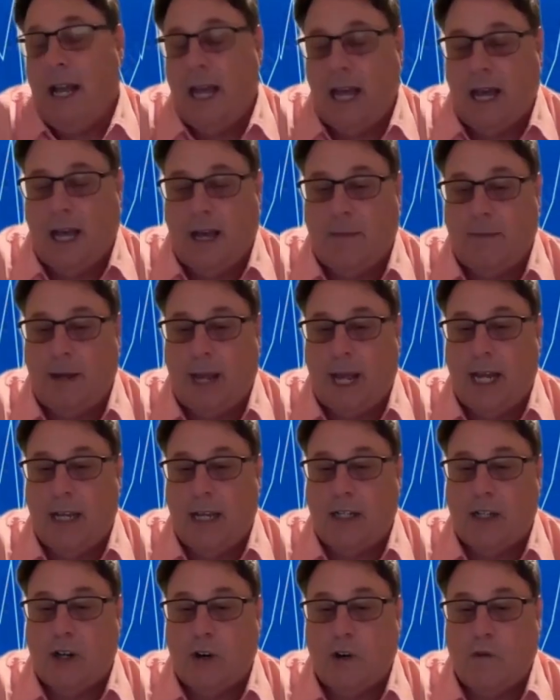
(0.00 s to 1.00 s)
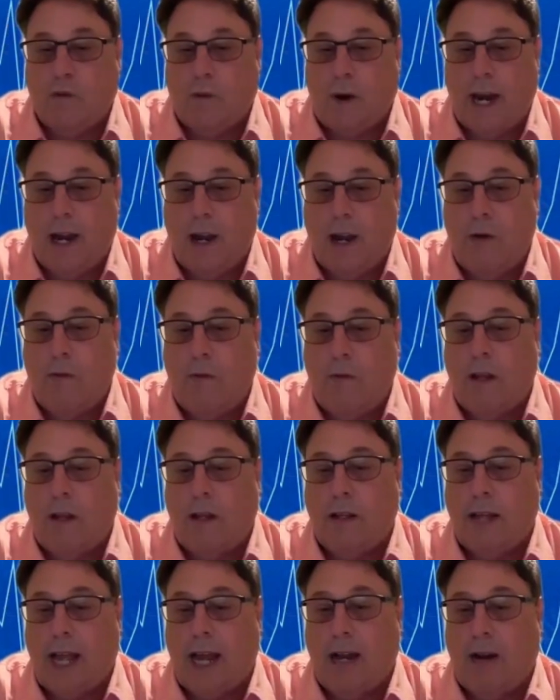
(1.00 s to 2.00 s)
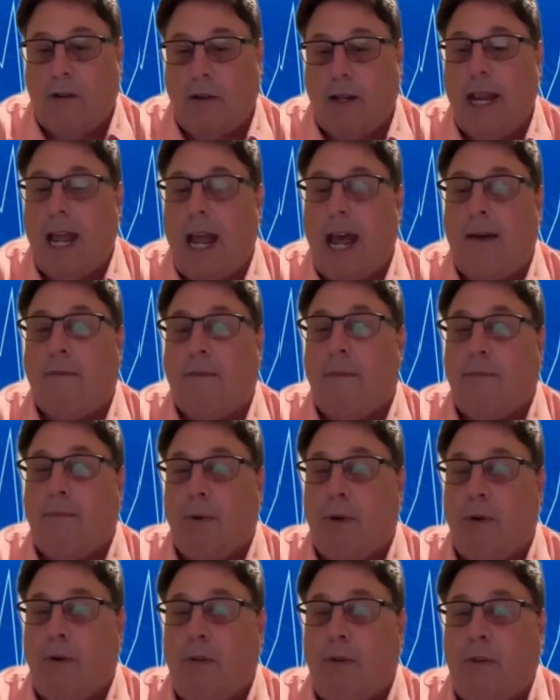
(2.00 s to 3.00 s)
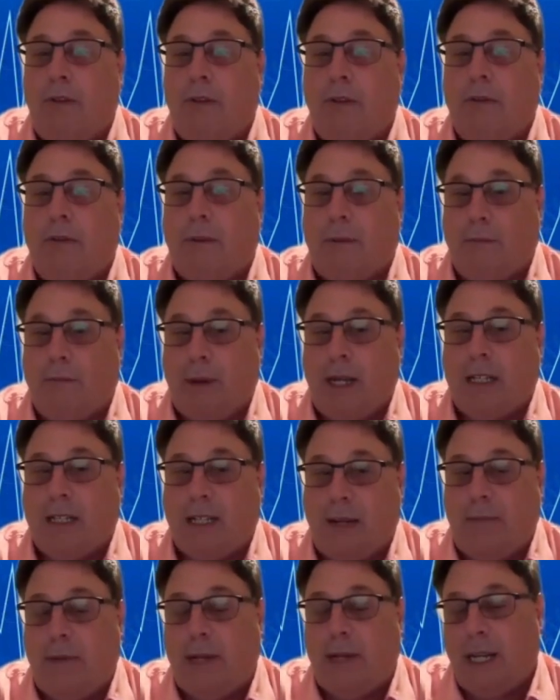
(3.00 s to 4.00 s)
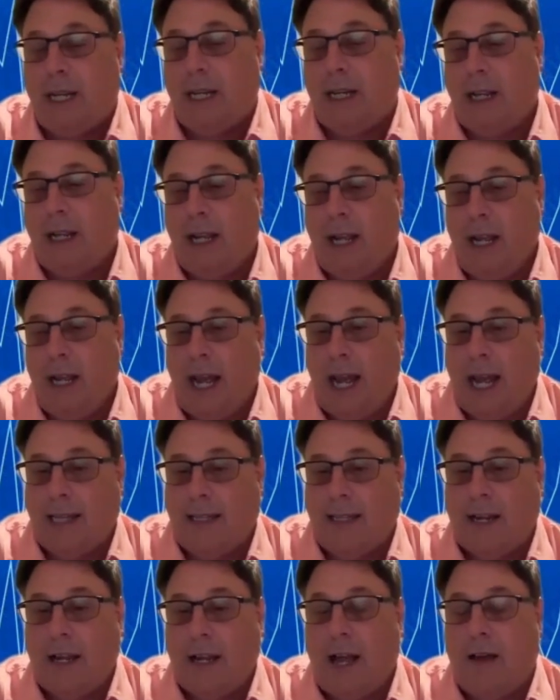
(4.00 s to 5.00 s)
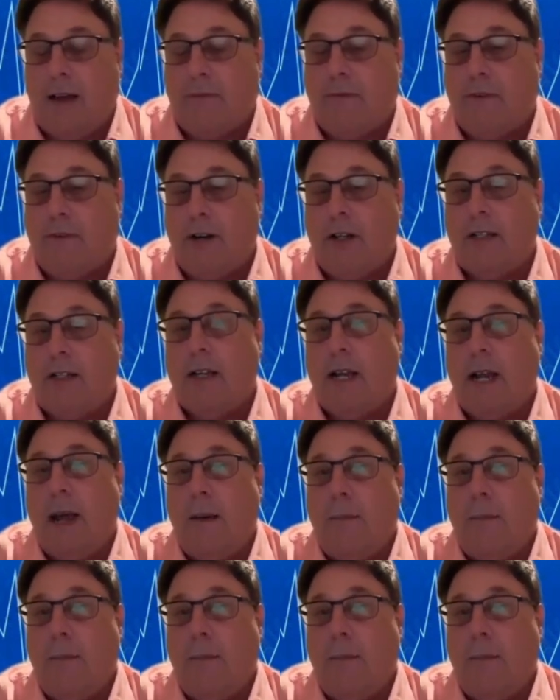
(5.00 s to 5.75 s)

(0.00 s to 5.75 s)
And so Grail will not only have a booth and be exhibiting at the conference,